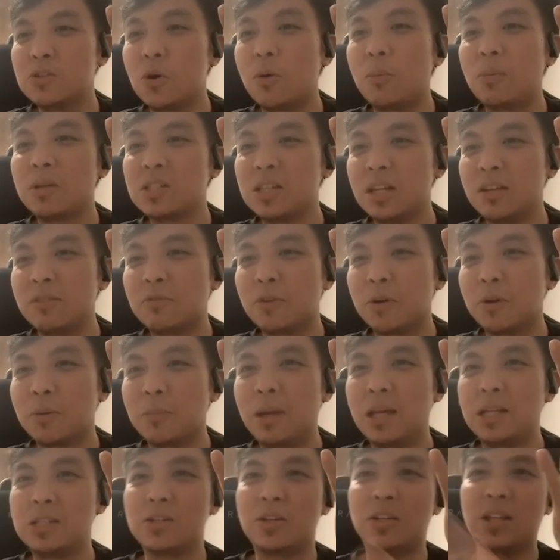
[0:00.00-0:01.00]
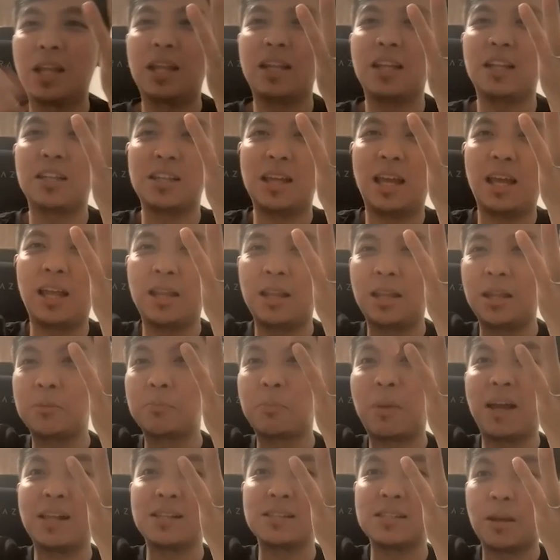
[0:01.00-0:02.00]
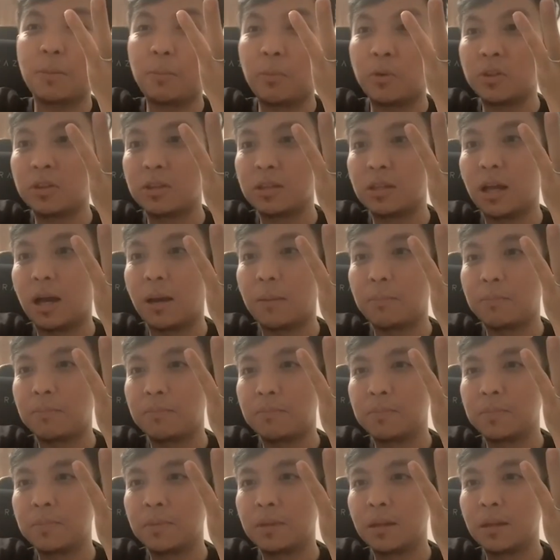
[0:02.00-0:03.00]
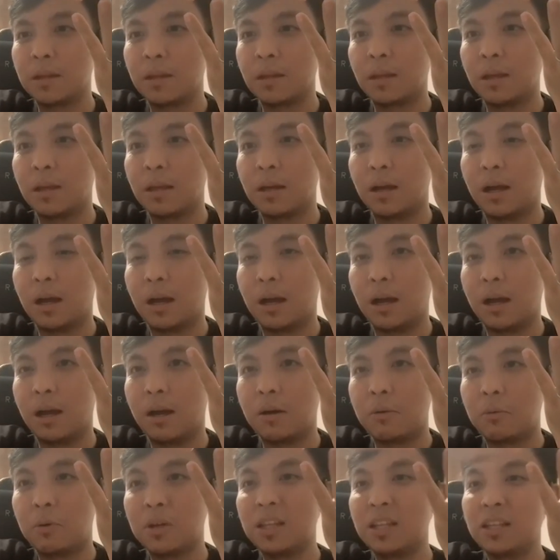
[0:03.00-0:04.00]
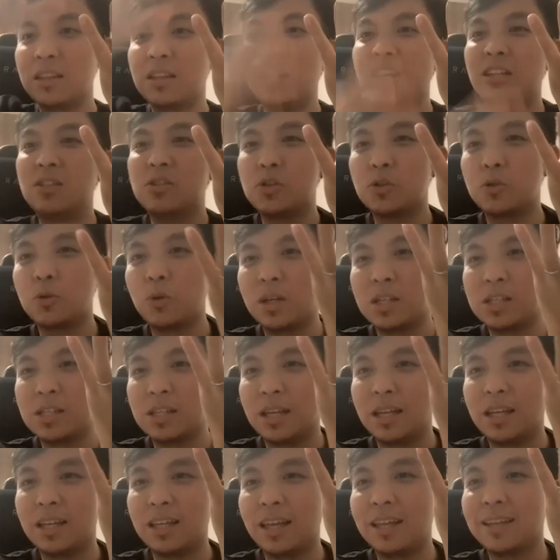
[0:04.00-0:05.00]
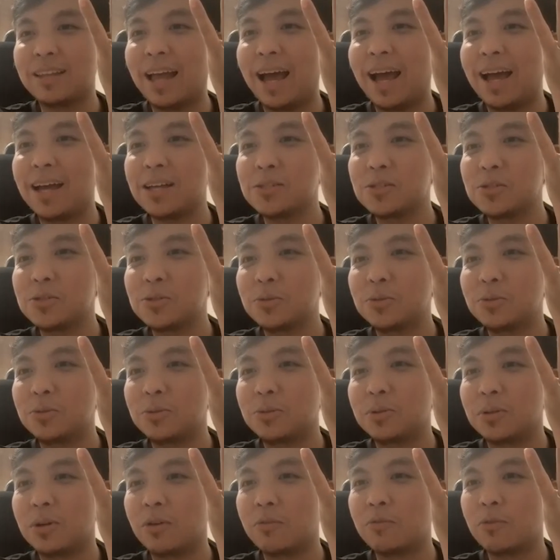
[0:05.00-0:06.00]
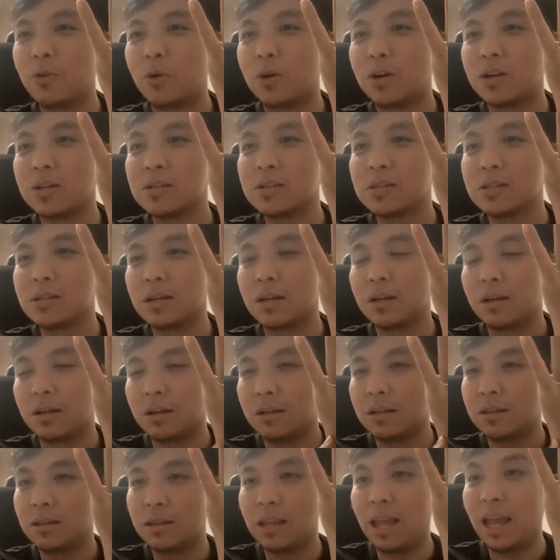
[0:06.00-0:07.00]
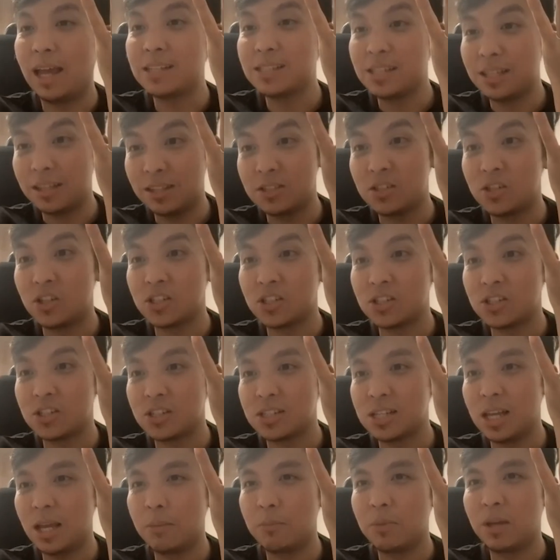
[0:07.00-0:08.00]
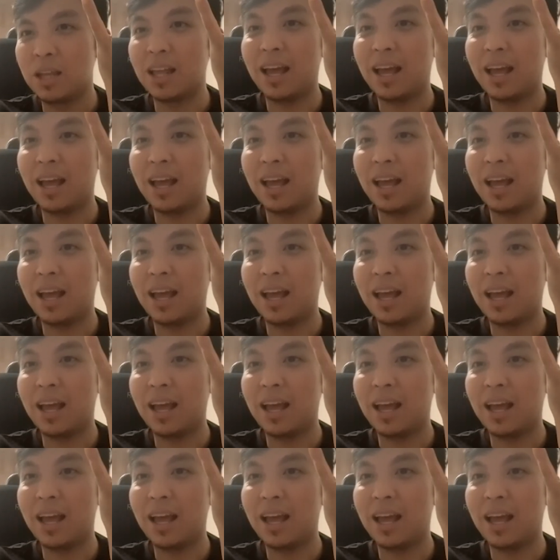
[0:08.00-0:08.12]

so much information and it piles up on top, what it needs to do is it has to, of course, the exit is just the same.